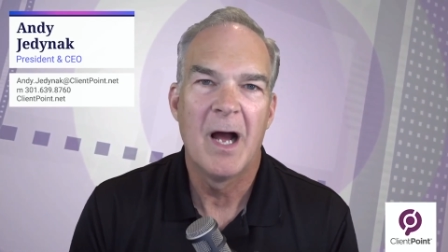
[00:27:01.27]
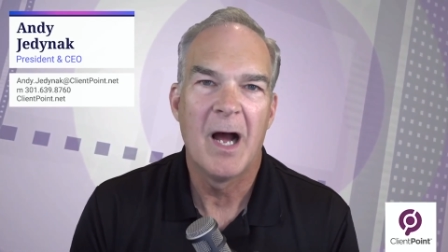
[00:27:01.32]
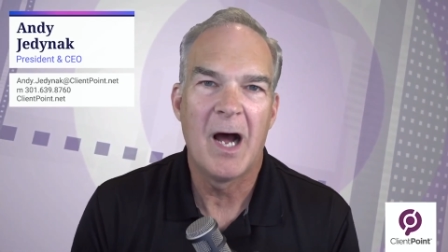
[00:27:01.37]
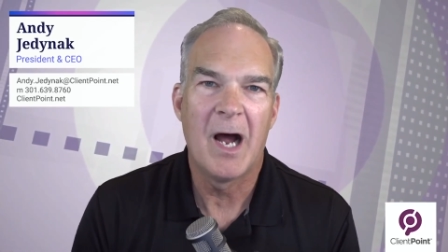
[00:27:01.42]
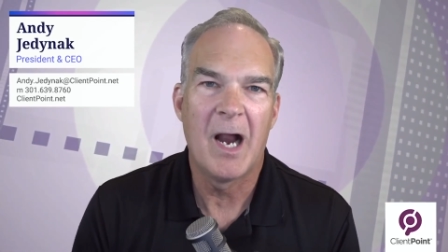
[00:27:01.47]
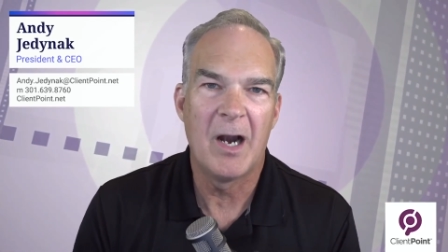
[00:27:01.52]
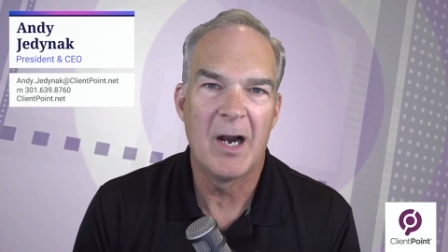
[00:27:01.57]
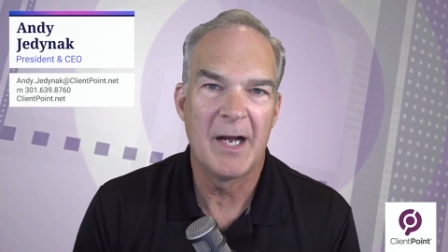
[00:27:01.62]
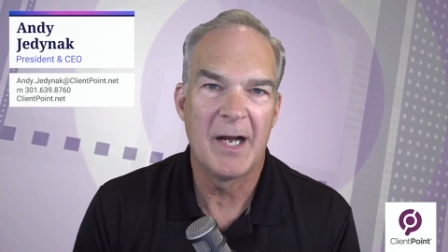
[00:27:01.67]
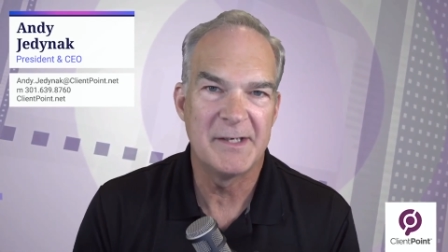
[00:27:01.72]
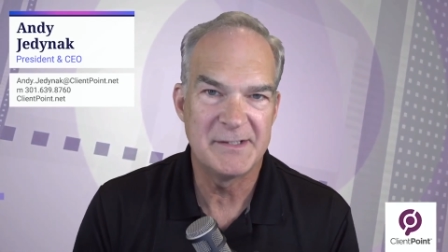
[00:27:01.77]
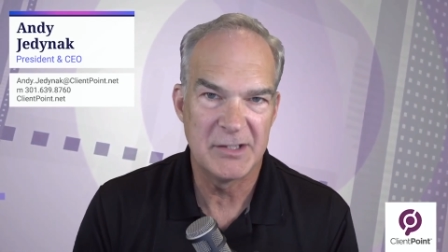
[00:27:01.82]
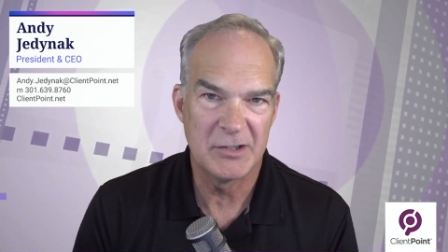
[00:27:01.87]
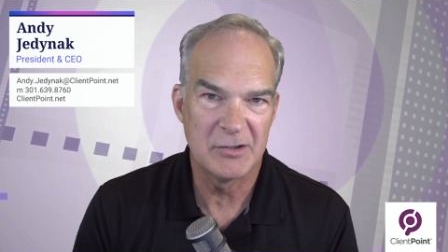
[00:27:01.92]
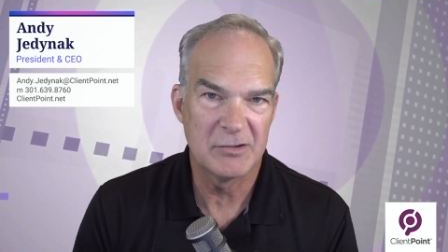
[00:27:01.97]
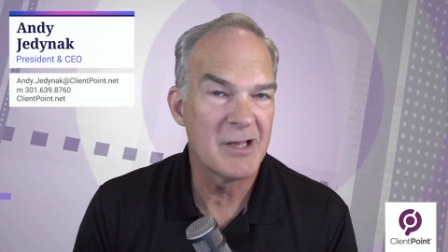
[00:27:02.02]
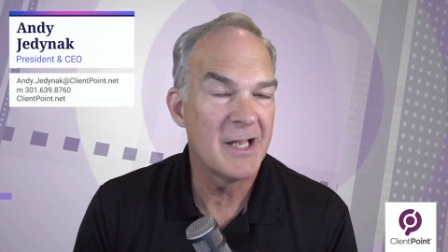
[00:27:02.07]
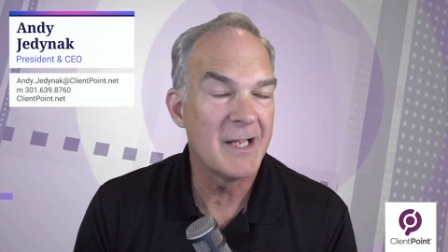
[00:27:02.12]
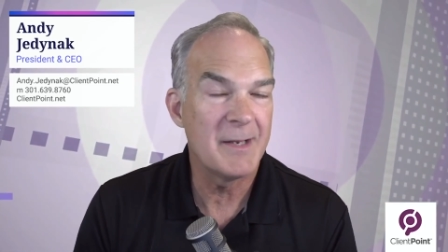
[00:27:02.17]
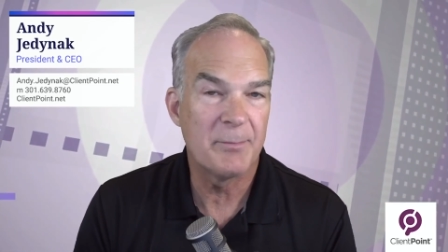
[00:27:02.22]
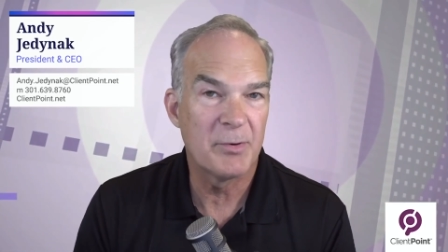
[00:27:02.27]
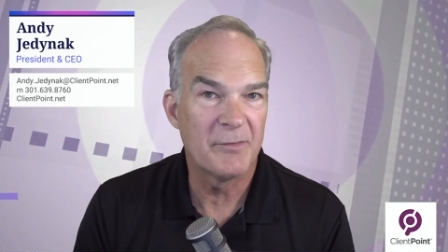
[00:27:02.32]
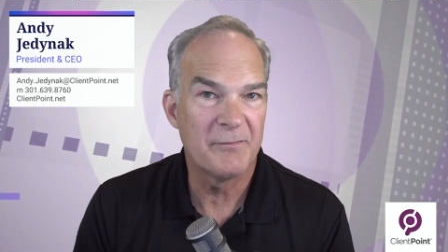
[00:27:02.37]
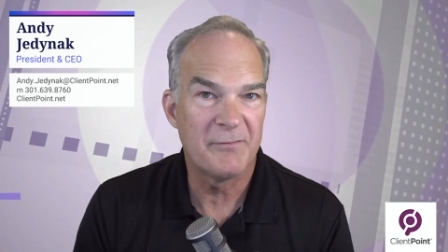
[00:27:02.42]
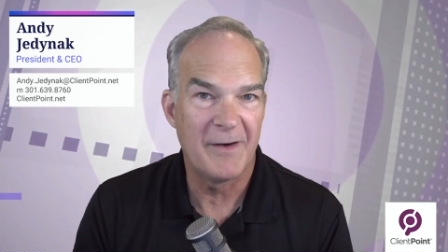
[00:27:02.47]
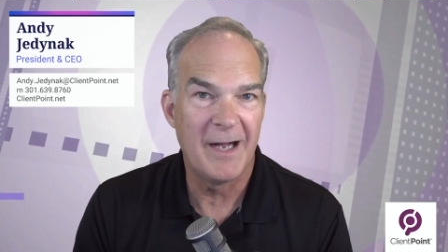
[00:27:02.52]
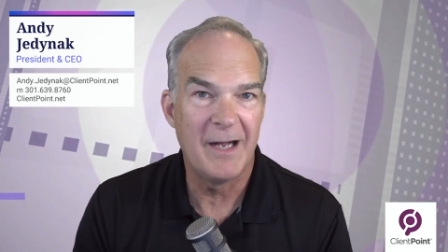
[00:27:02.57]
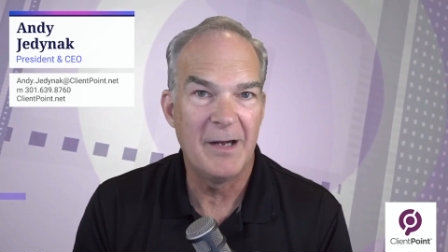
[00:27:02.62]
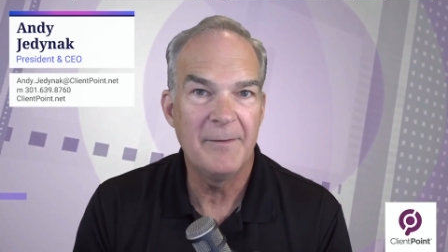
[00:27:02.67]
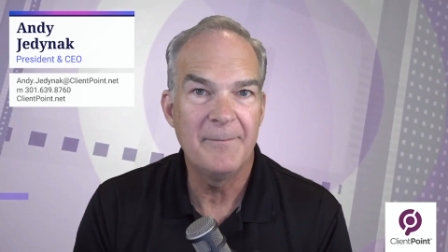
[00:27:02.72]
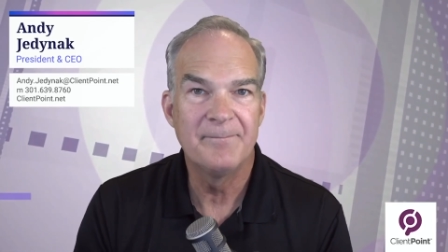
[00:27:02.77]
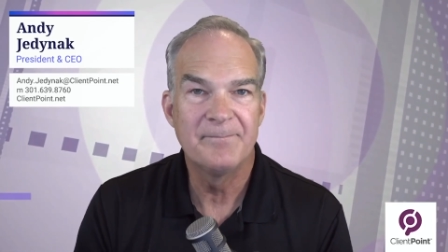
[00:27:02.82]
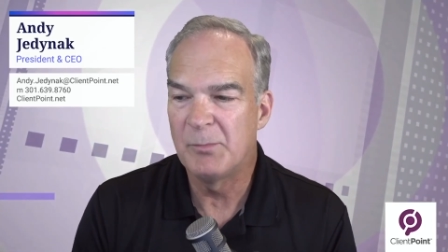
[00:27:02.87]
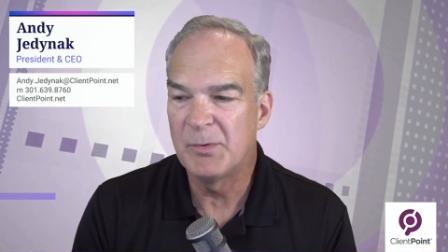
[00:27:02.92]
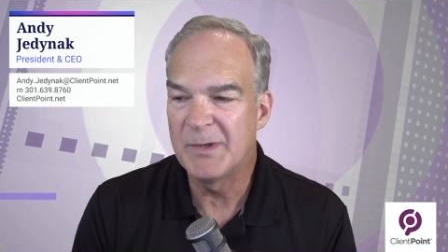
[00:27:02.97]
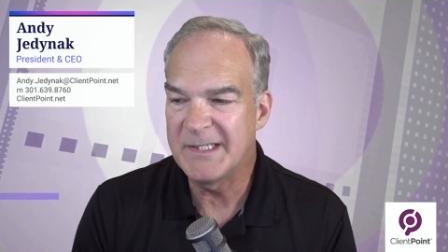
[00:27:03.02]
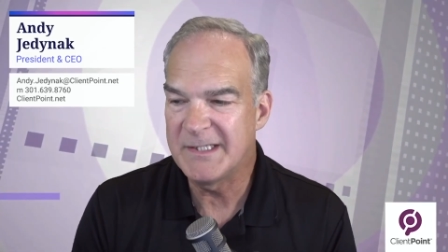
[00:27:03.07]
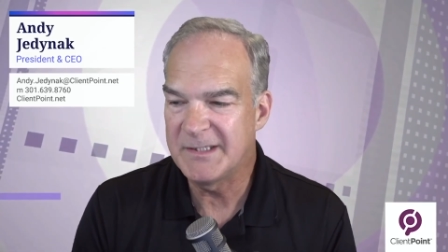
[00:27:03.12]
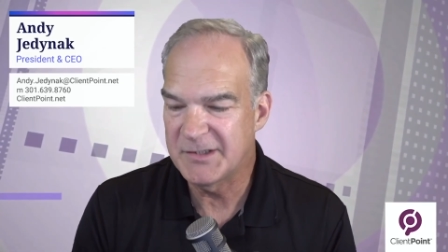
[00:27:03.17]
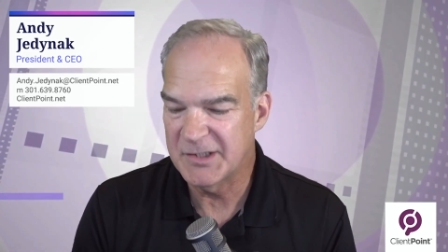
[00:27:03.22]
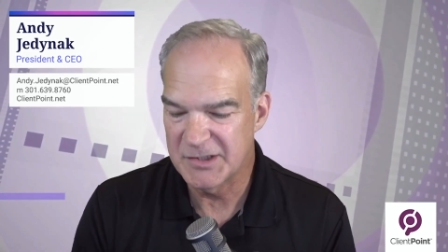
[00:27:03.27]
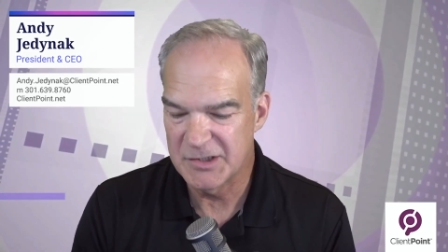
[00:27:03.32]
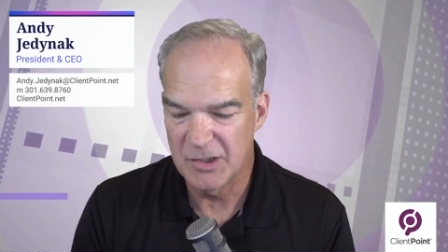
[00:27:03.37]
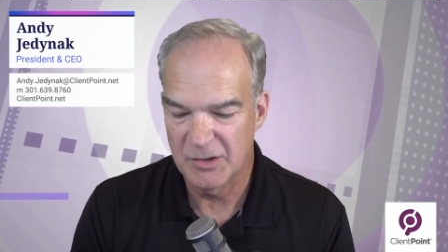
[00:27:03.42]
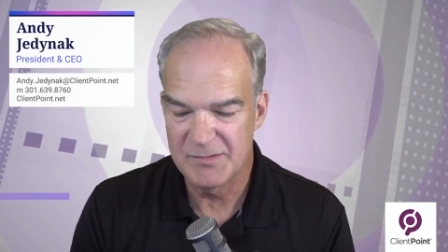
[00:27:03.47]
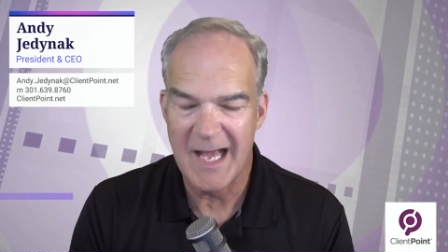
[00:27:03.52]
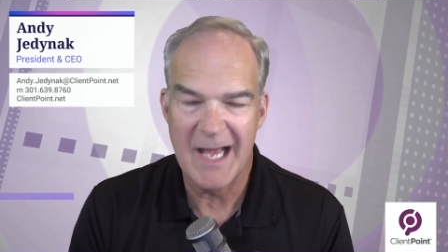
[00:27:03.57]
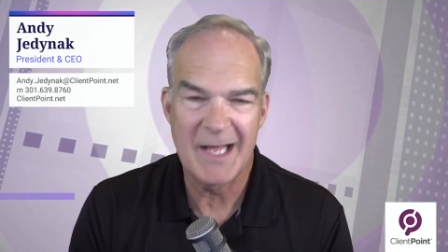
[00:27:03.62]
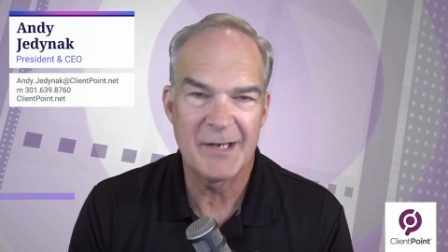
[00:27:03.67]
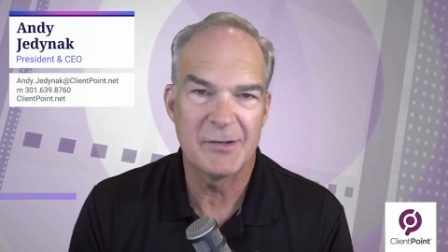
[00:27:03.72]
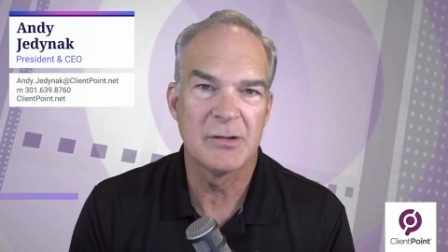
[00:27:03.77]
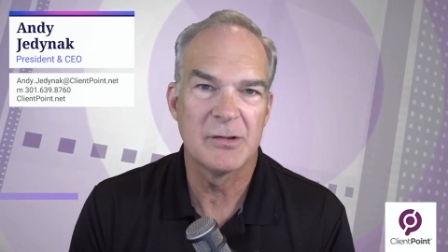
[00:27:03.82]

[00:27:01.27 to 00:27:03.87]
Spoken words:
our ideal client profile. We need to know not